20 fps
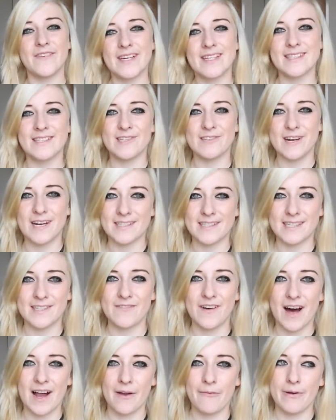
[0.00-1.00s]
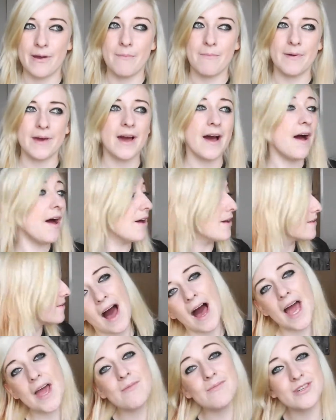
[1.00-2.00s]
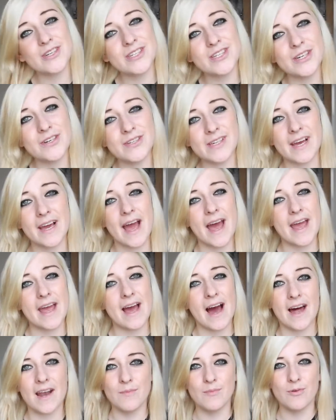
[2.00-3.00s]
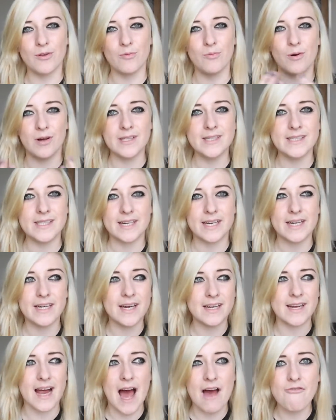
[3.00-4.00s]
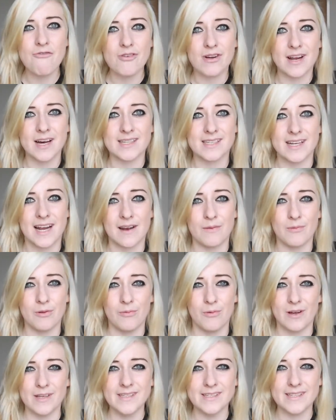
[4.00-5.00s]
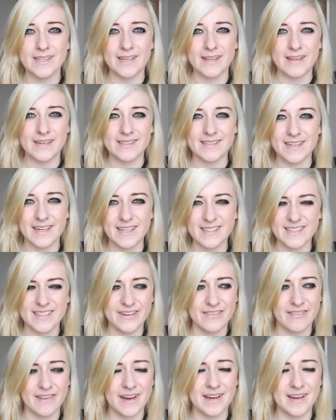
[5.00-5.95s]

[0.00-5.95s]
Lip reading: things to dress as for Halloween, because I'm just using a animal onesie. Everyone has an animal onesie these days, don't